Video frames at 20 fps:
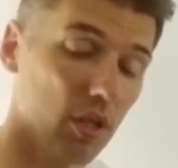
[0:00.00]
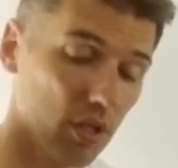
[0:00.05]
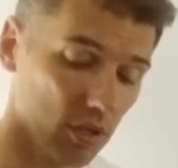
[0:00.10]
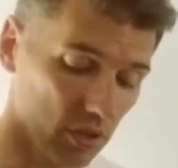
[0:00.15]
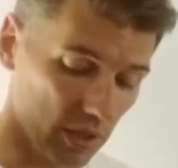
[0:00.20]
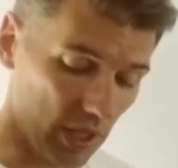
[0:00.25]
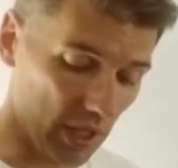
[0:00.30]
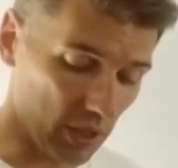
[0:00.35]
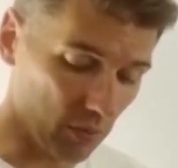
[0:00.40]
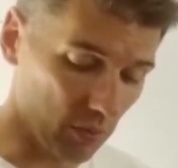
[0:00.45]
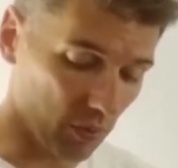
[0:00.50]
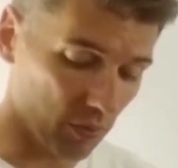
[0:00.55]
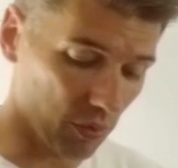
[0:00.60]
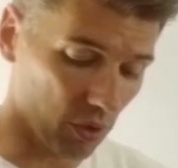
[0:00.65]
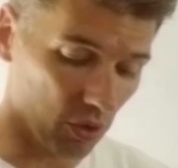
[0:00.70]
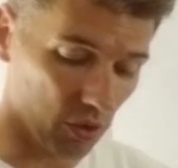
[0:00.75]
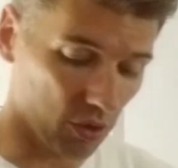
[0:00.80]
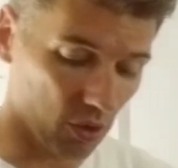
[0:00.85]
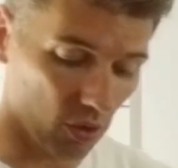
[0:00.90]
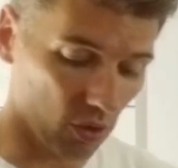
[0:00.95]
So that's what we're
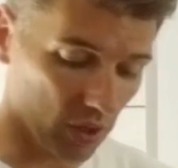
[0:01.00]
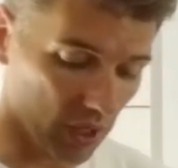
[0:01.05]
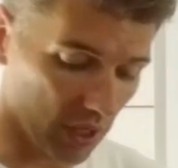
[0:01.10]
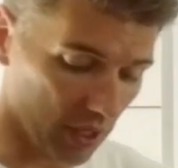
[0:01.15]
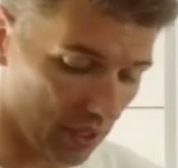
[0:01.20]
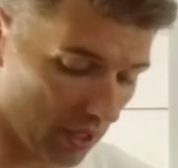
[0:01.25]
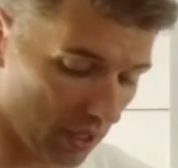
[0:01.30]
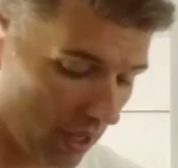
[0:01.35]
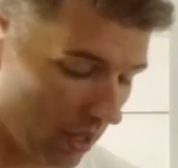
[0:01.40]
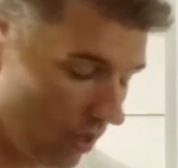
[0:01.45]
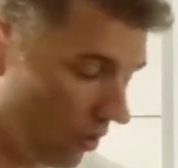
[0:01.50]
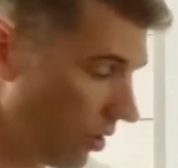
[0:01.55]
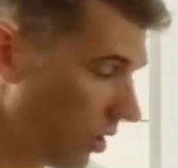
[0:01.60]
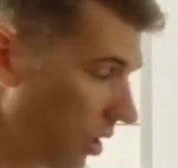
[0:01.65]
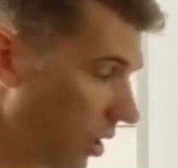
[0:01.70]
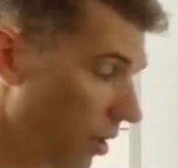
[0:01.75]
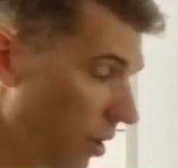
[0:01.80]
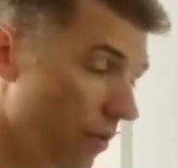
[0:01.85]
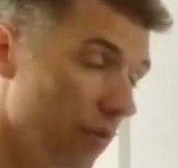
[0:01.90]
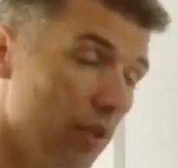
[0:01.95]
going to look at now.
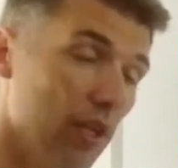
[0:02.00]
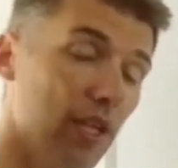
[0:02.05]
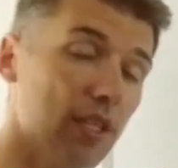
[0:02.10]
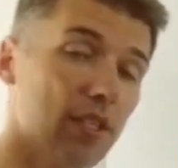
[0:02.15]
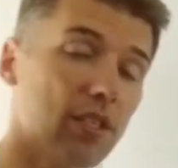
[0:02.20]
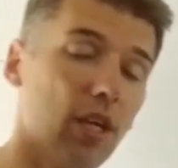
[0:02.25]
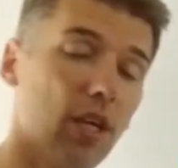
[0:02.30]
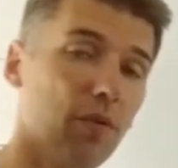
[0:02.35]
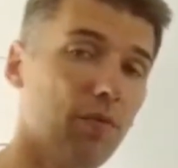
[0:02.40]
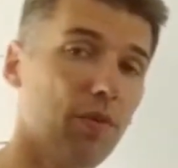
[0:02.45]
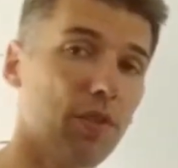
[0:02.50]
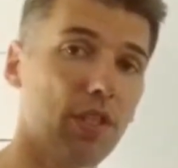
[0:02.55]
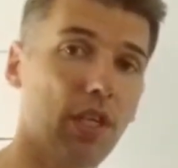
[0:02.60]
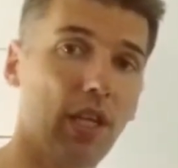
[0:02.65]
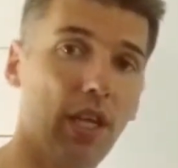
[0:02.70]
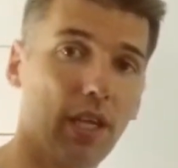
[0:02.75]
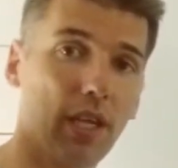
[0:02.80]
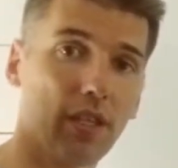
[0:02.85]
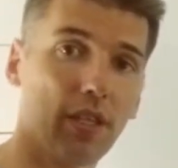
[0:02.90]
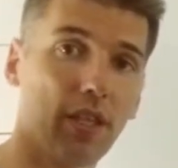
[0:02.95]
Let's start with the
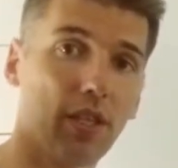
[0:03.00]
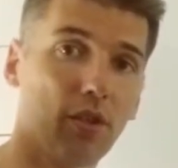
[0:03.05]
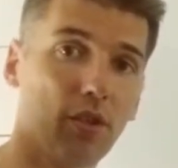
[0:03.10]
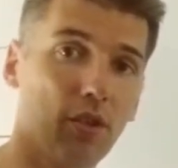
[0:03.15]
lactate